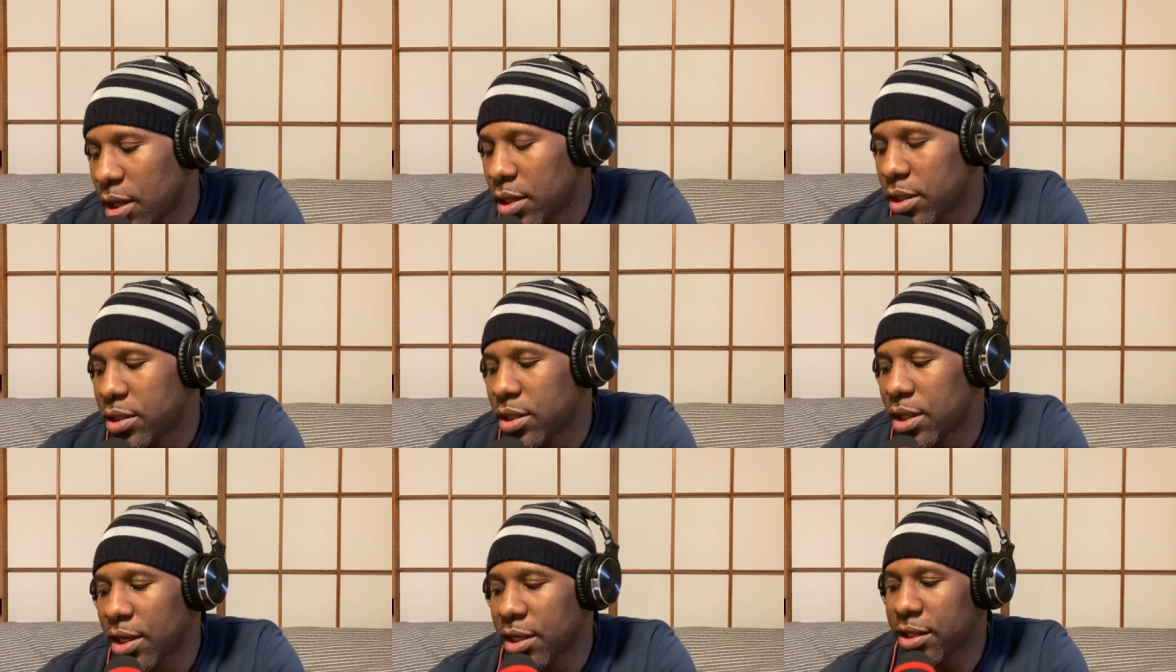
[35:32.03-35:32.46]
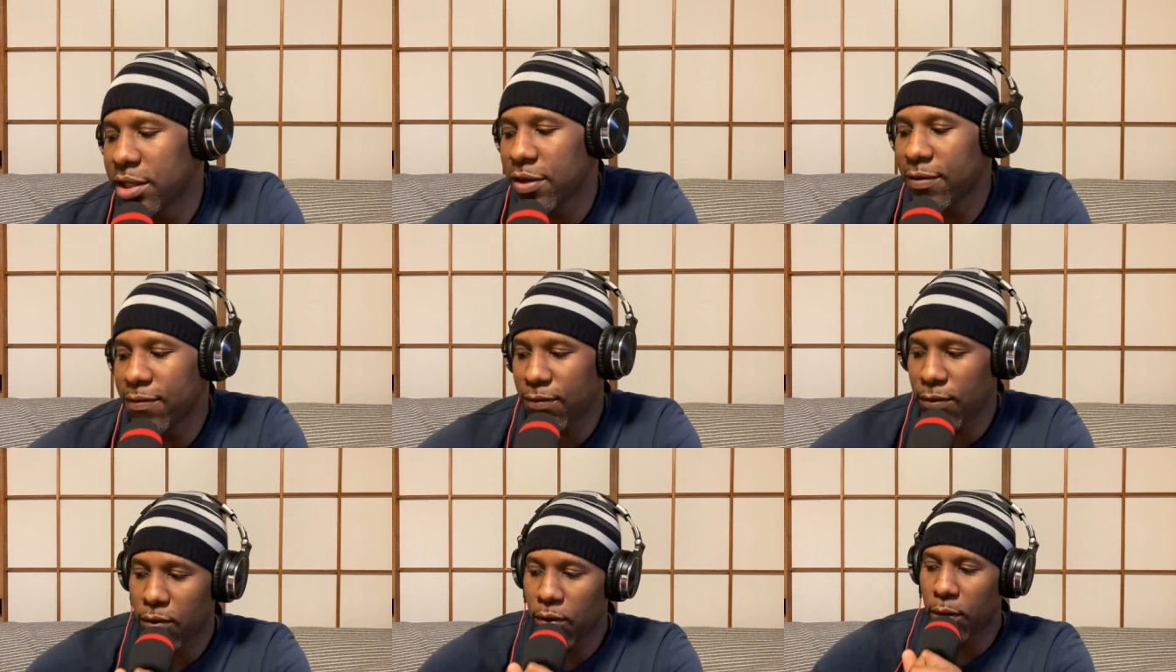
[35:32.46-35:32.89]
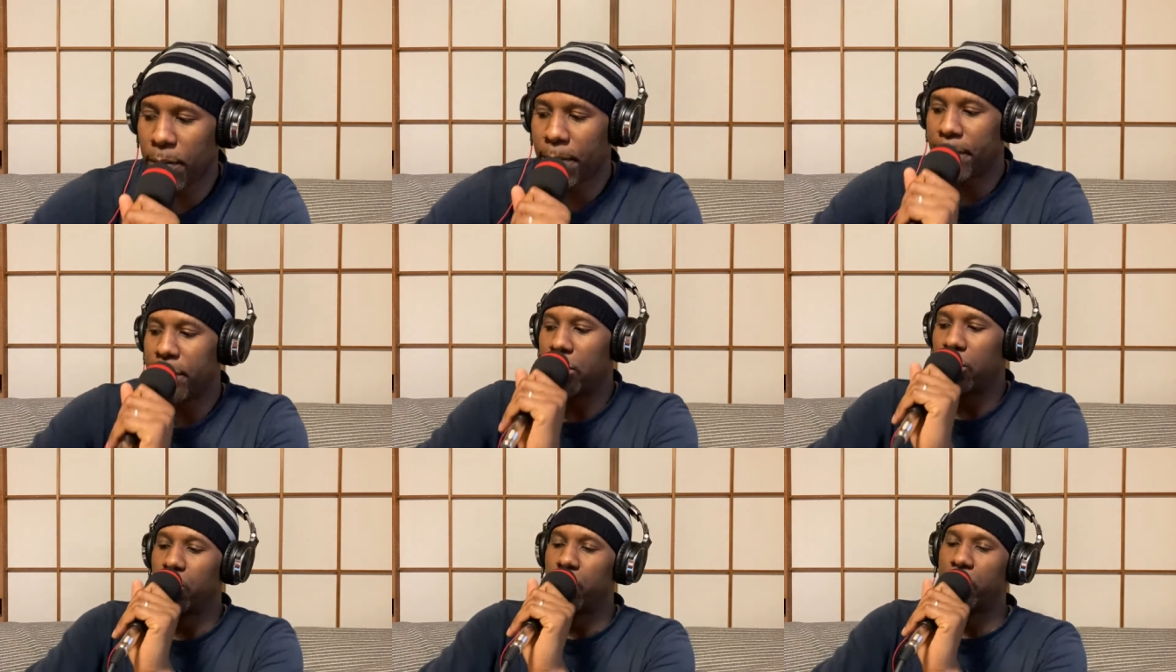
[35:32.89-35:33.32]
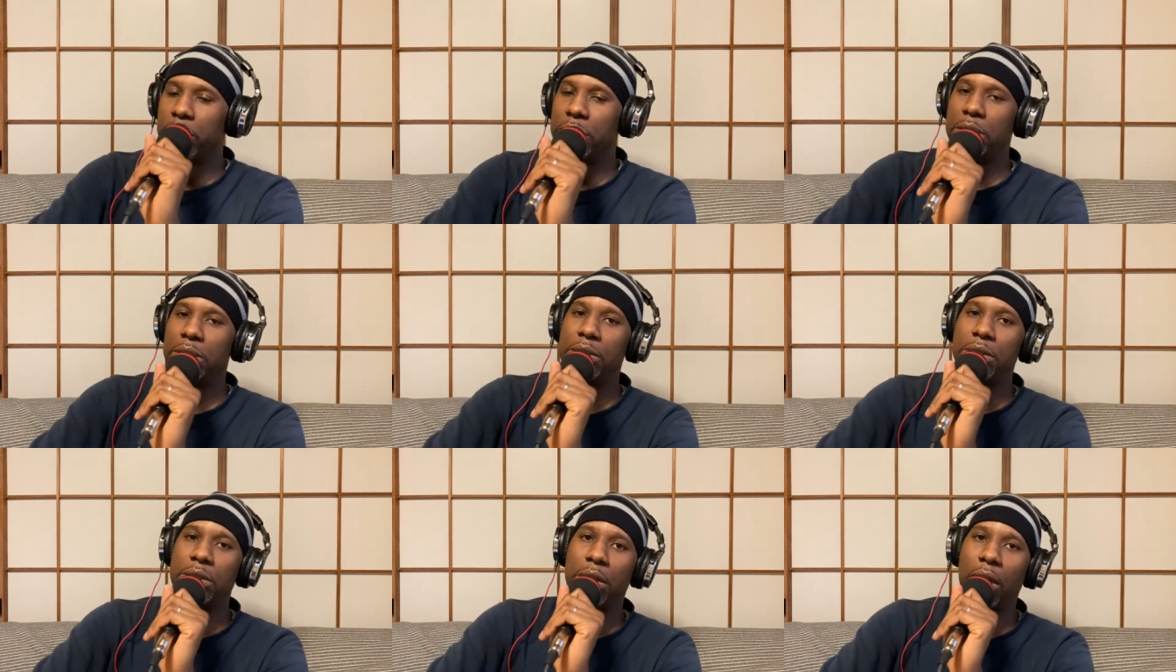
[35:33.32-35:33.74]
94
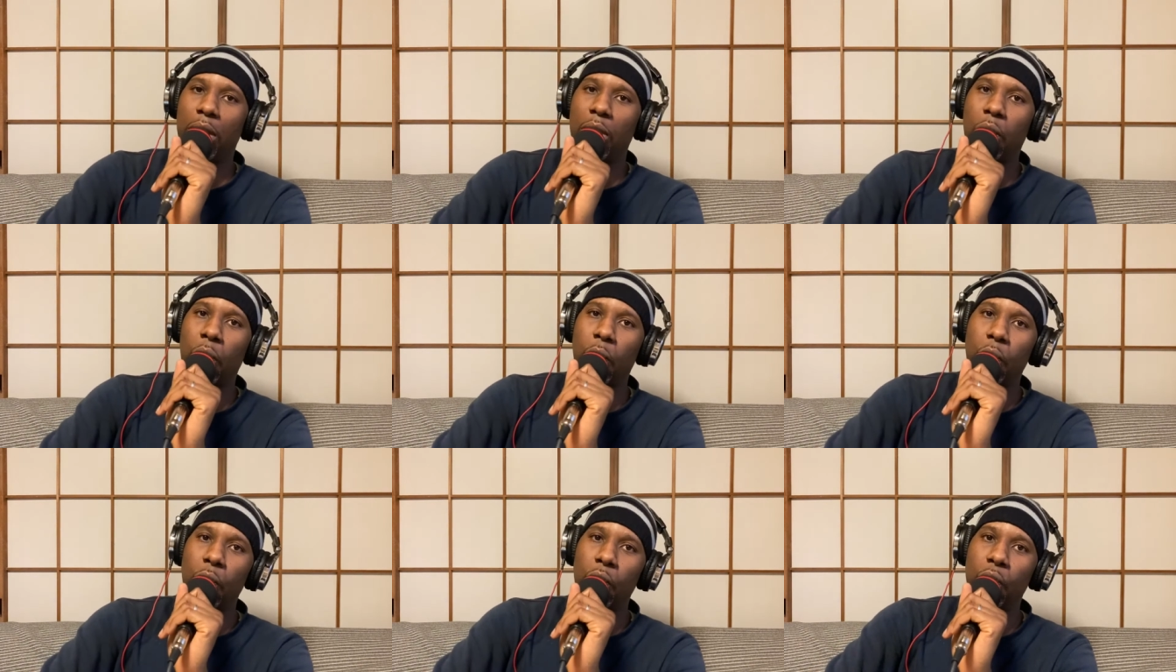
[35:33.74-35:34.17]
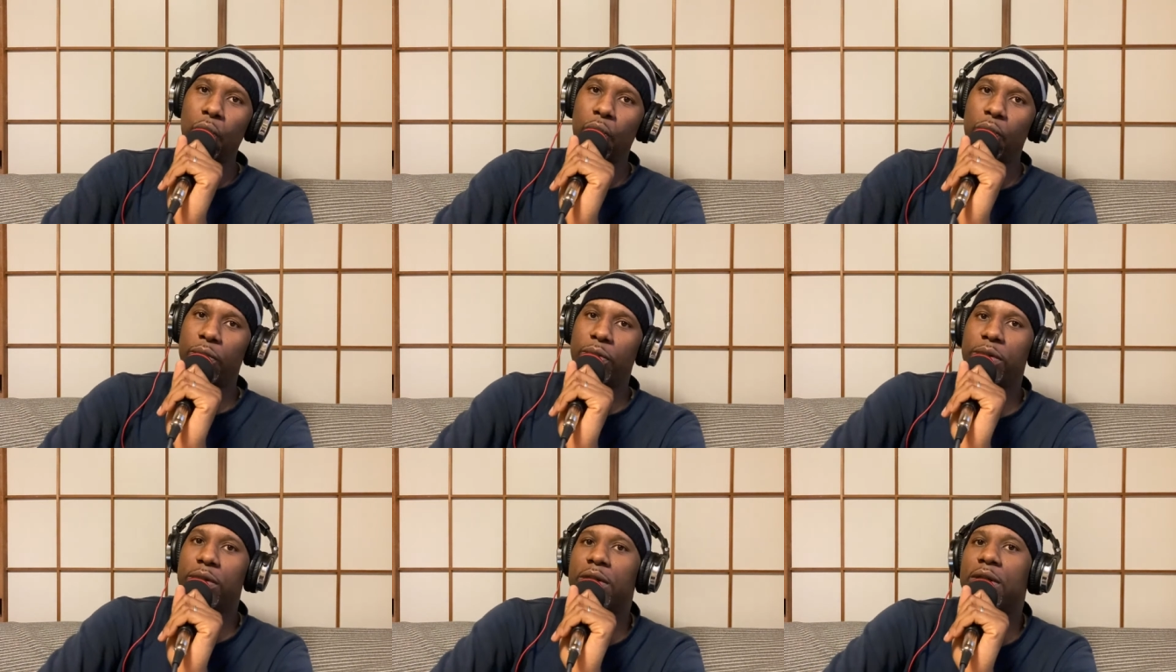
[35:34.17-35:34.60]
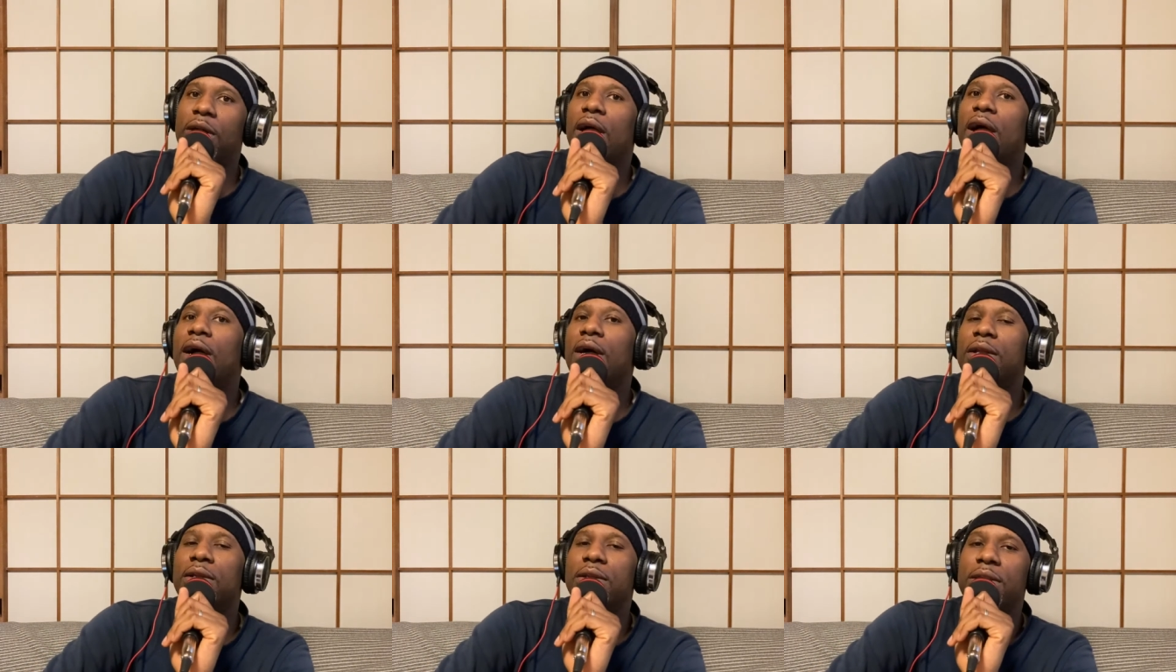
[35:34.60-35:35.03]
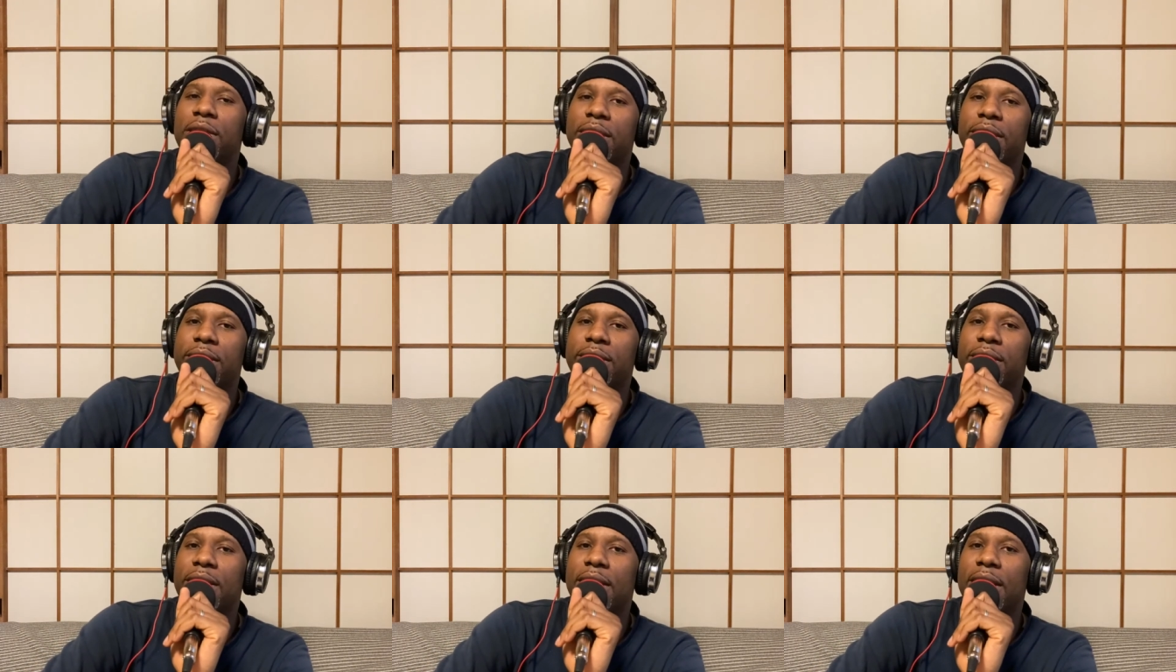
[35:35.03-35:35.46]
Bushido. I'll
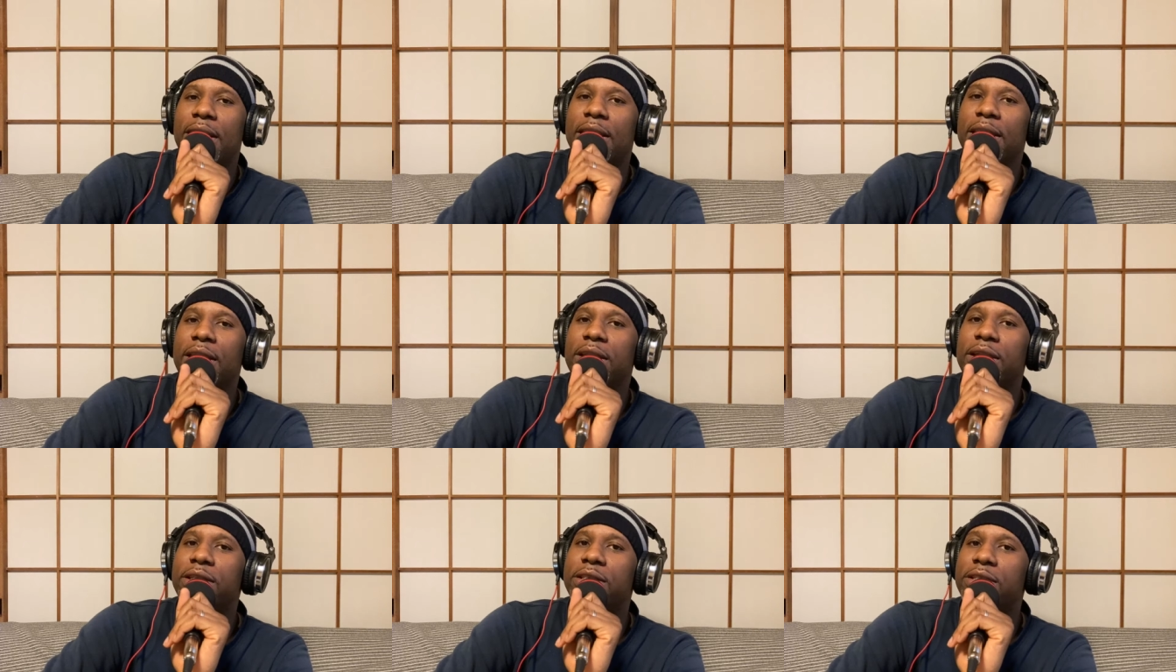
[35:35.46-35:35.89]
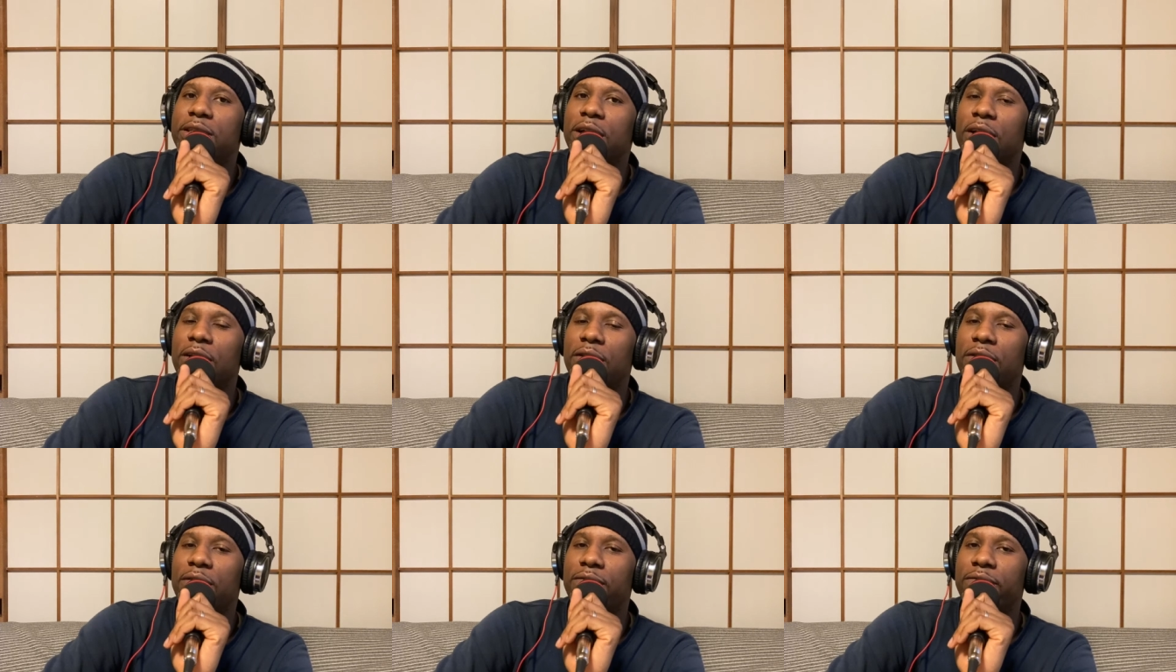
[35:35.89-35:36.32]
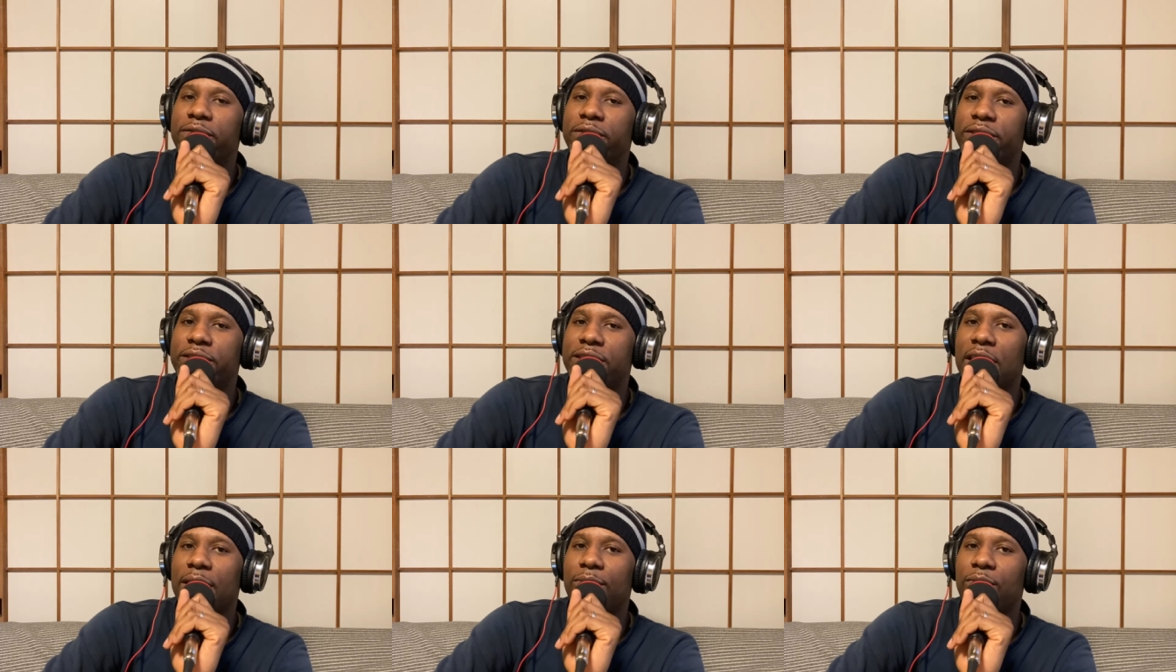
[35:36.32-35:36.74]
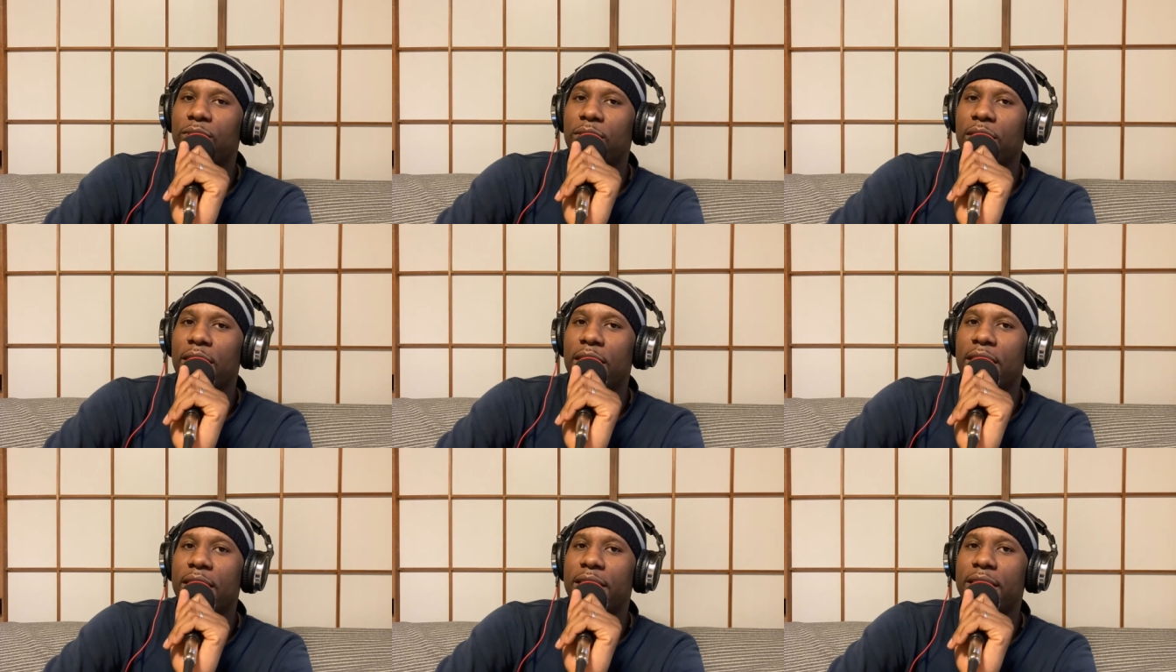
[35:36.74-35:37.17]
let Age of the
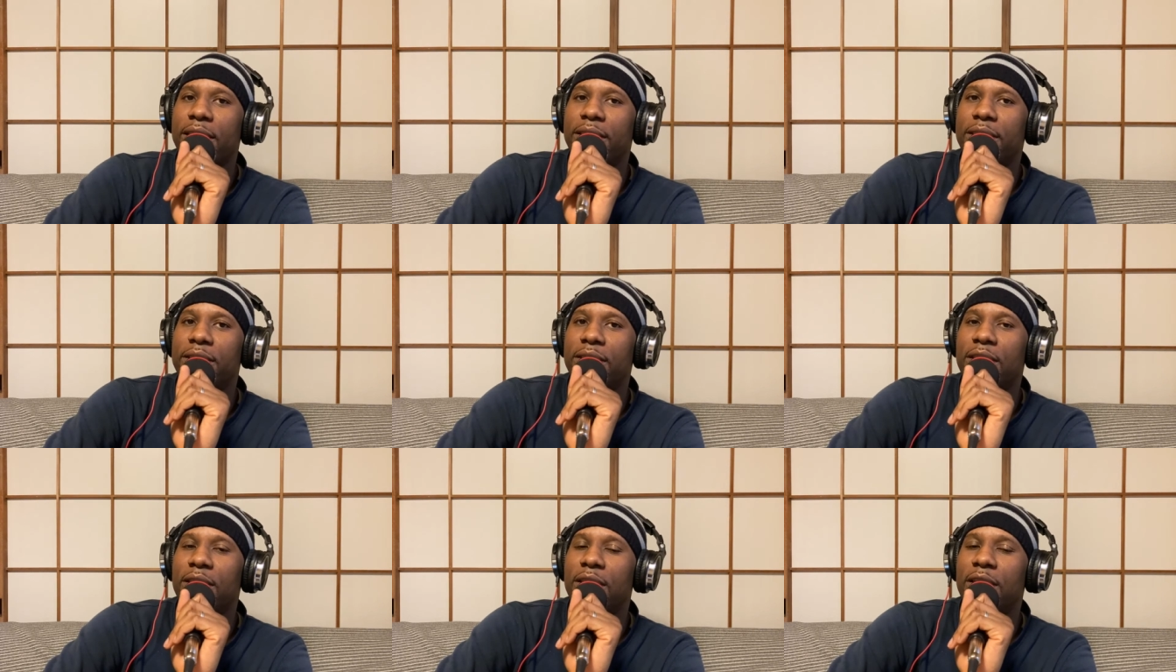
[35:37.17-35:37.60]
Samurai,